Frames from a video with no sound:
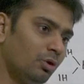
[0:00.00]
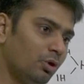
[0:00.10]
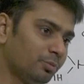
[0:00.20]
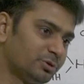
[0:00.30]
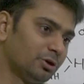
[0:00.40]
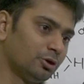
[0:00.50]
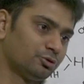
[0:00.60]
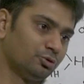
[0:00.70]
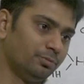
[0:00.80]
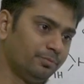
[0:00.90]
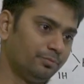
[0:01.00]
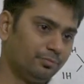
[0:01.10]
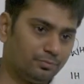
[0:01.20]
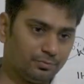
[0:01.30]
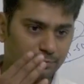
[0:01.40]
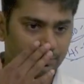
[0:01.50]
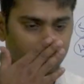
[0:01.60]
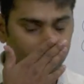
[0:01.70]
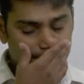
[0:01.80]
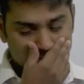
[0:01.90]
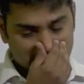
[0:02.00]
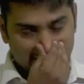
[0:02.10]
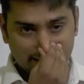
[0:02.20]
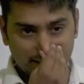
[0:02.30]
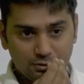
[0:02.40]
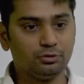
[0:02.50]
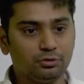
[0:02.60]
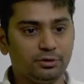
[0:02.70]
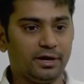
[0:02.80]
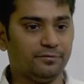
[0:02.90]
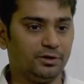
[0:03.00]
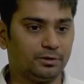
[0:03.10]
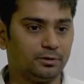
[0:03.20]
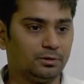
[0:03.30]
optional also, right? You should have it.